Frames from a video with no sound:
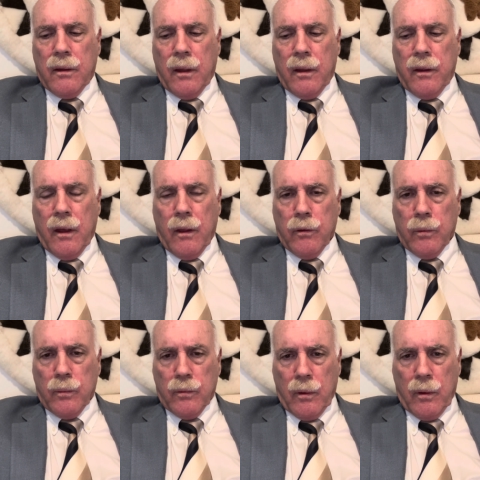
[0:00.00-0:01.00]
the other
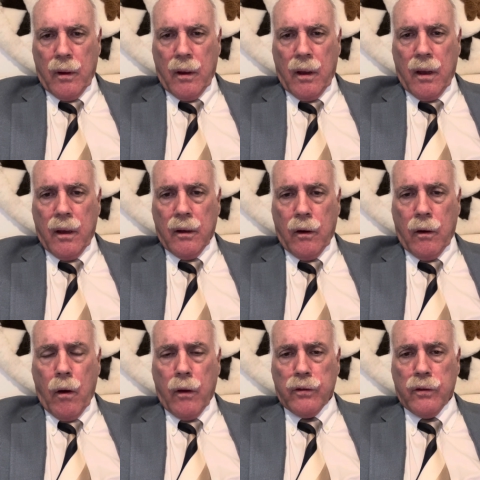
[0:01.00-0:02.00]

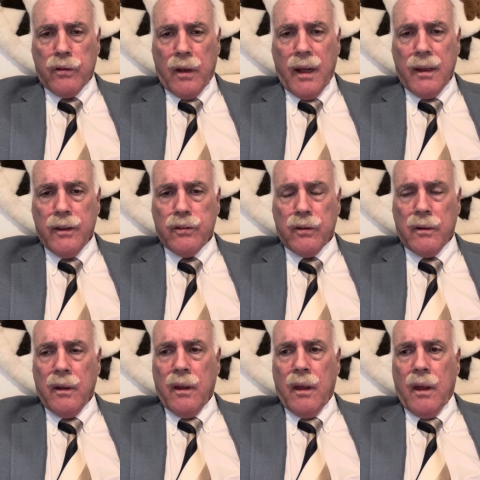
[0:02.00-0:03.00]
causes that I listed.
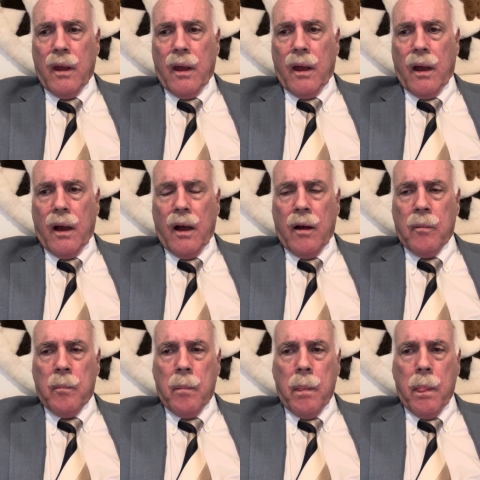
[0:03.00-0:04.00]

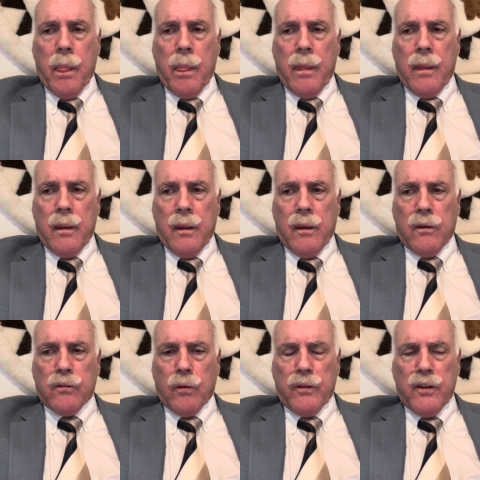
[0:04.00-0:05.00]

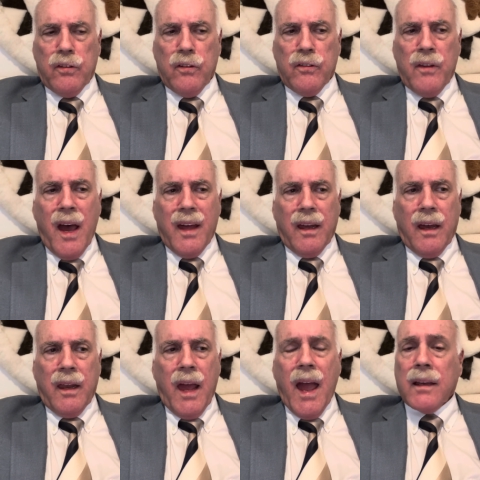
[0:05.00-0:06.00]
So this is not
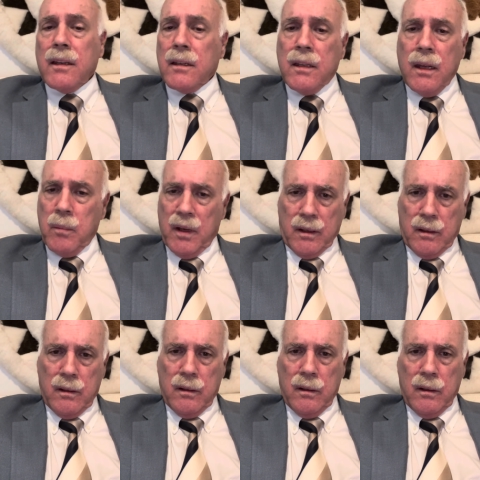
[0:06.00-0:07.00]
an academic
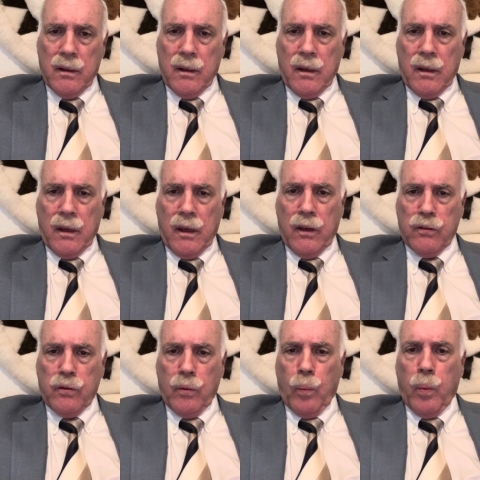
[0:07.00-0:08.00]

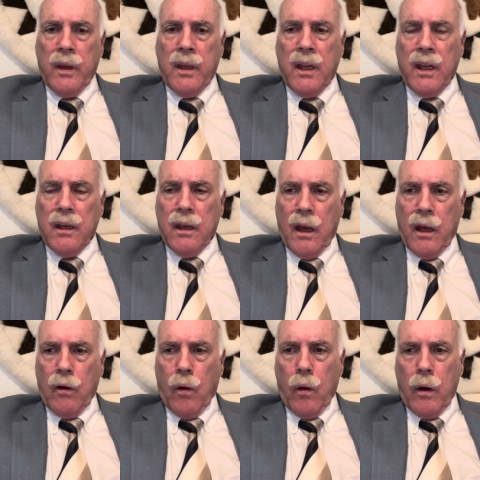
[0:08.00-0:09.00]
issue. We need
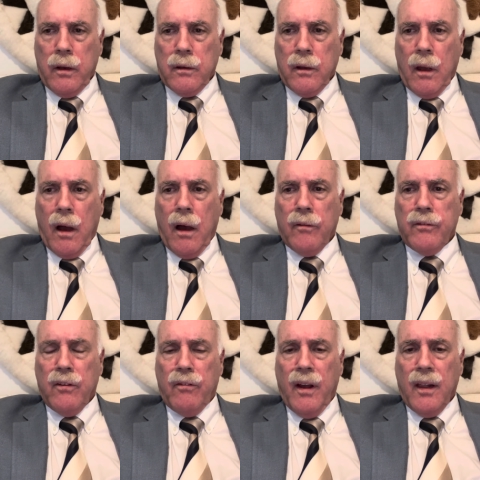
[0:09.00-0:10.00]
an audit of
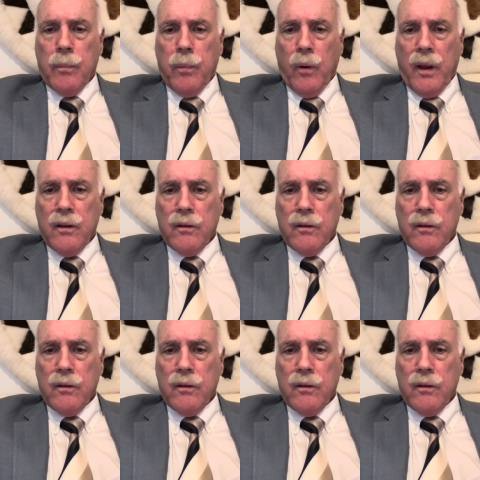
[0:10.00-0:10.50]
developer